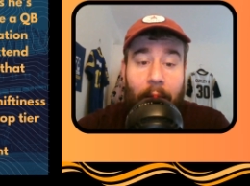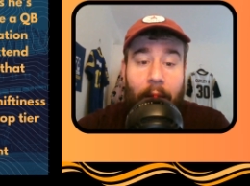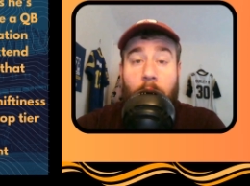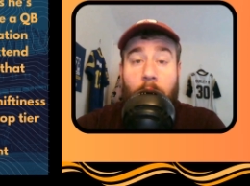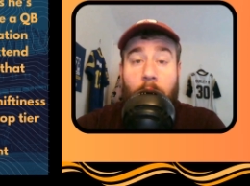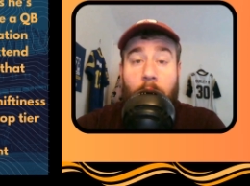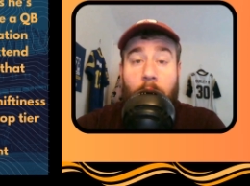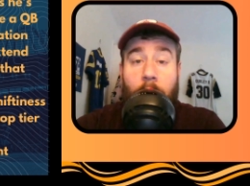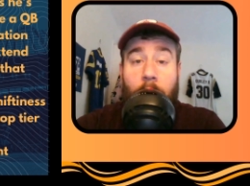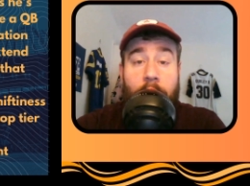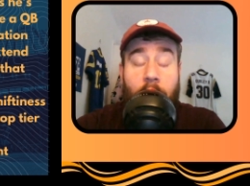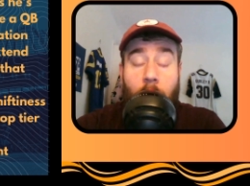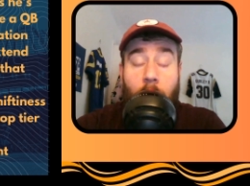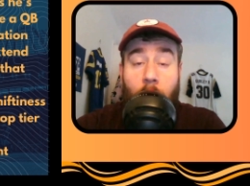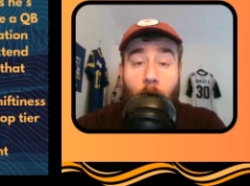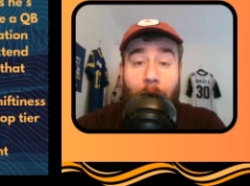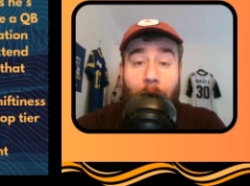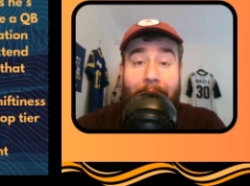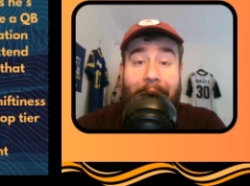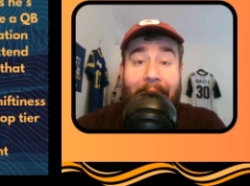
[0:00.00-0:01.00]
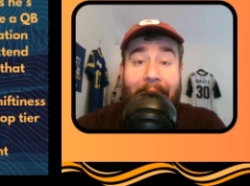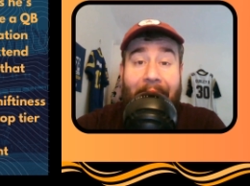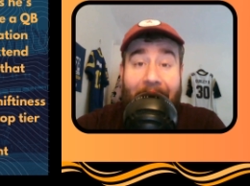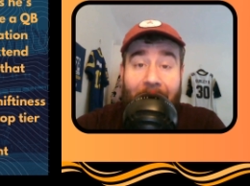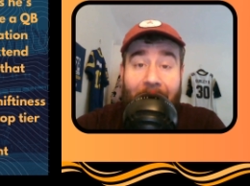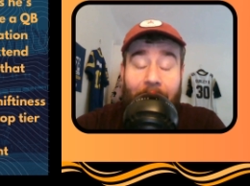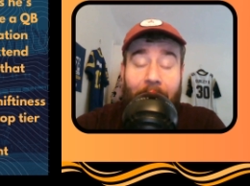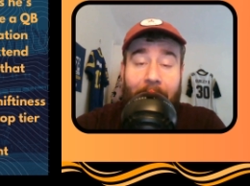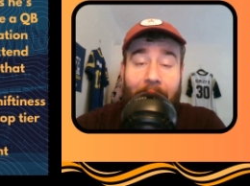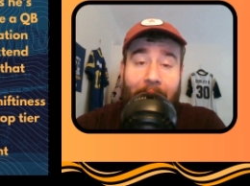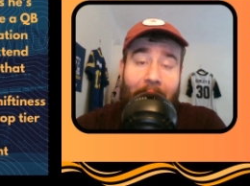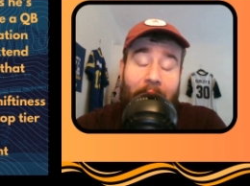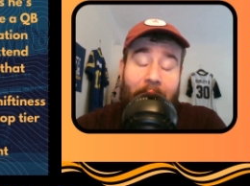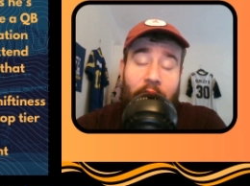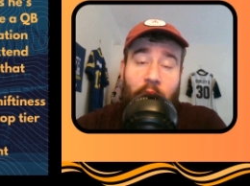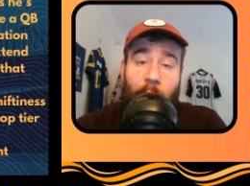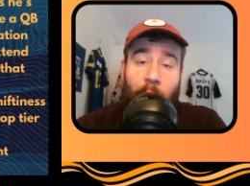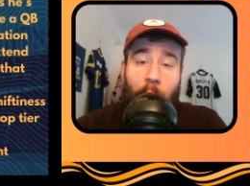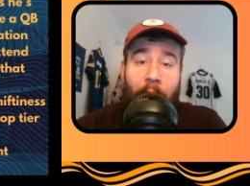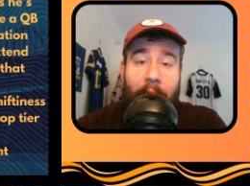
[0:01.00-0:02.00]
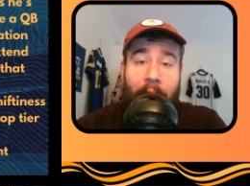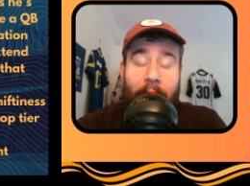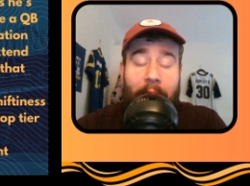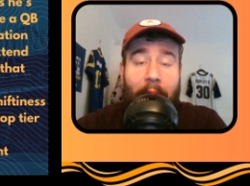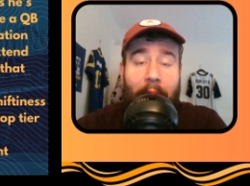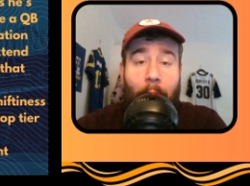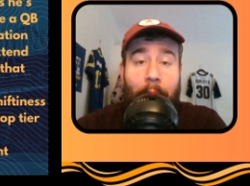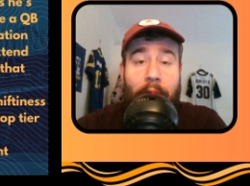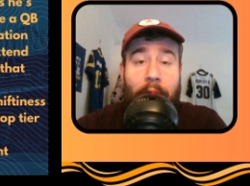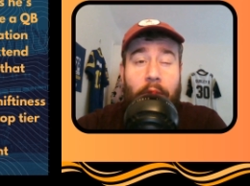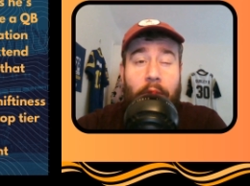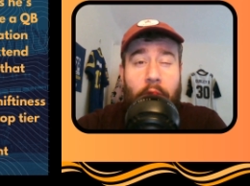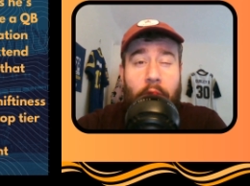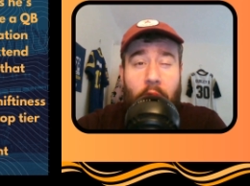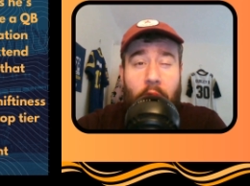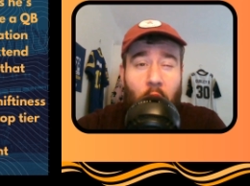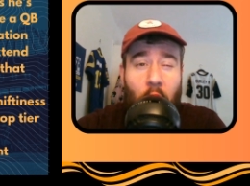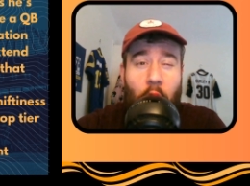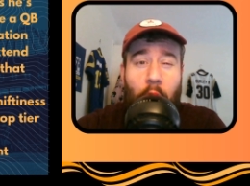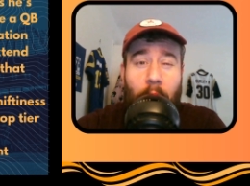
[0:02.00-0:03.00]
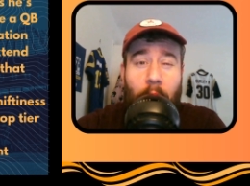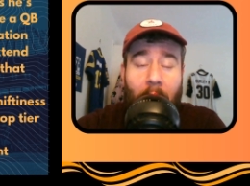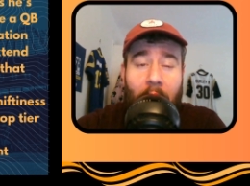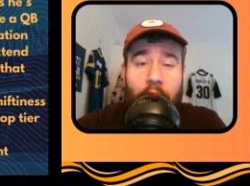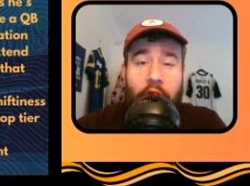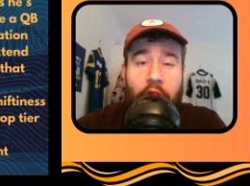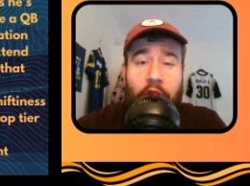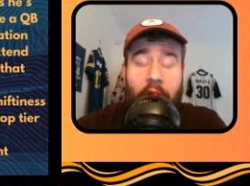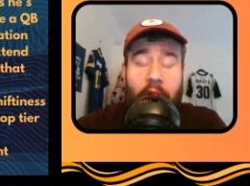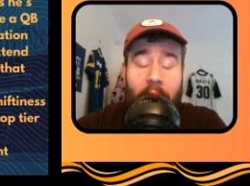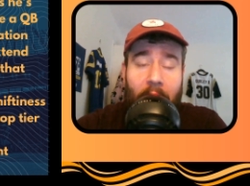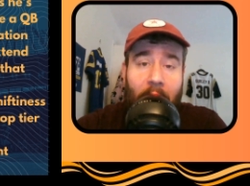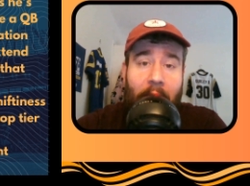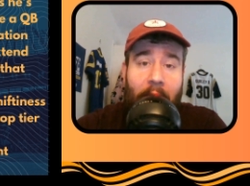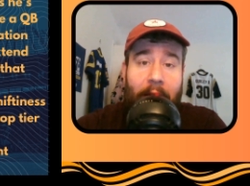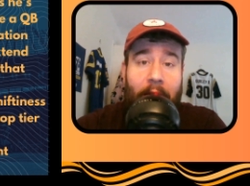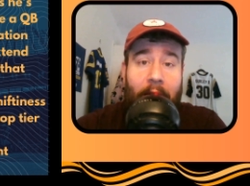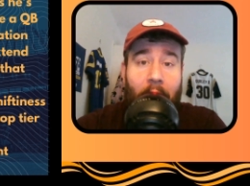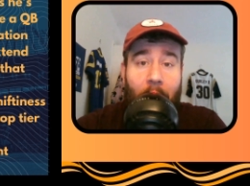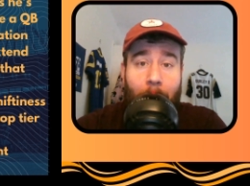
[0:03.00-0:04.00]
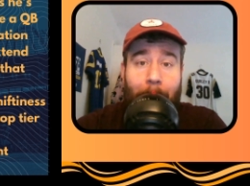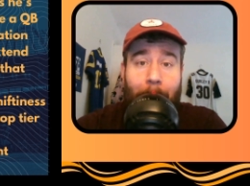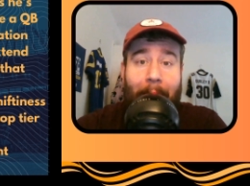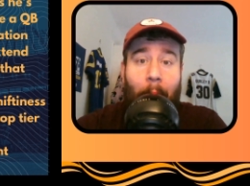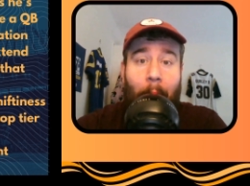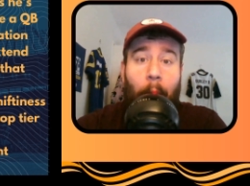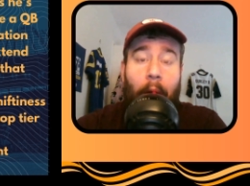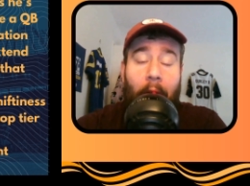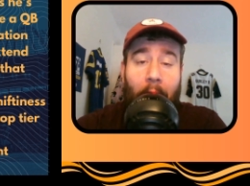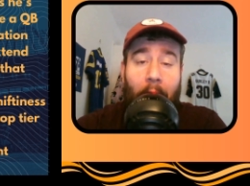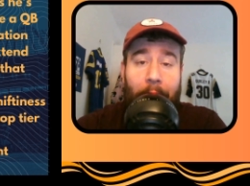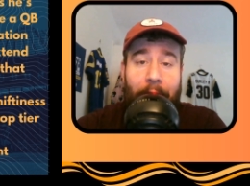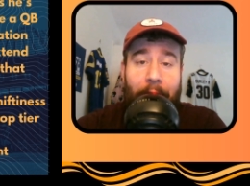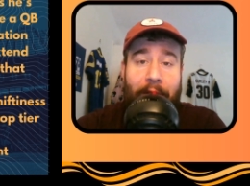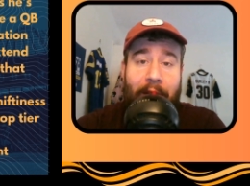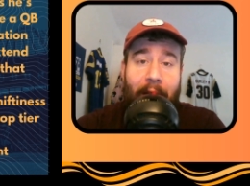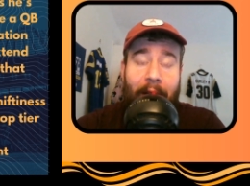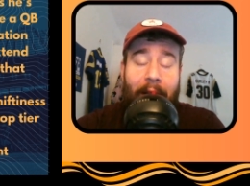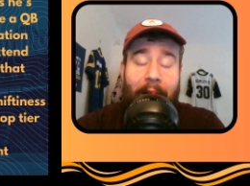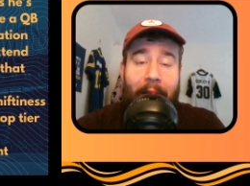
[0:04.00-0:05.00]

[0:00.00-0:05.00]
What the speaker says: He is also great at the catch point. There is so much to like about Hunter.